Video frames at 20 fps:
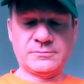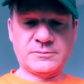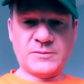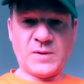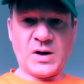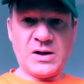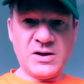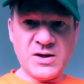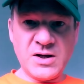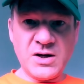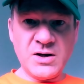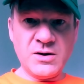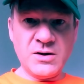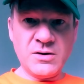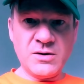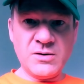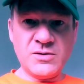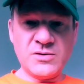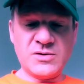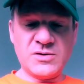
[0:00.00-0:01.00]

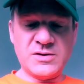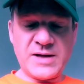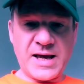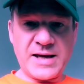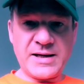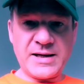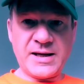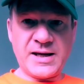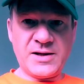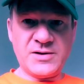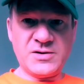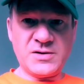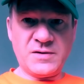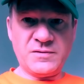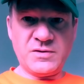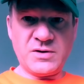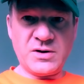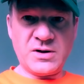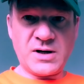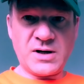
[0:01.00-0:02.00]
years, decades
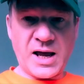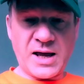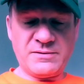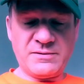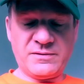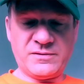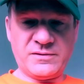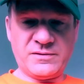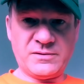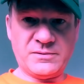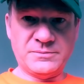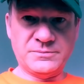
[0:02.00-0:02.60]
of your life.